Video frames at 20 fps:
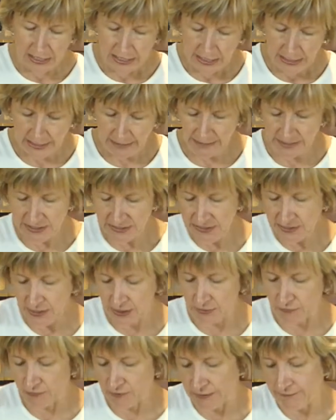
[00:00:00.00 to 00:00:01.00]
and I'm just going
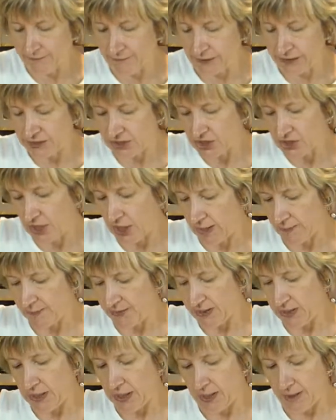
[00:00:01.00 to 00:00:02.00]
to roughly chop
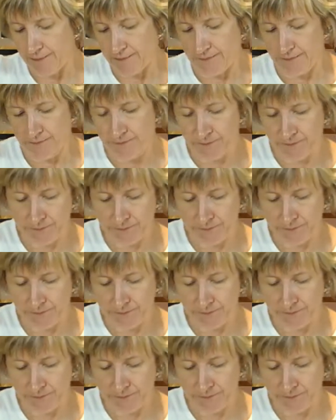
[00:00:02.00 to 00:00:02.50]
it up.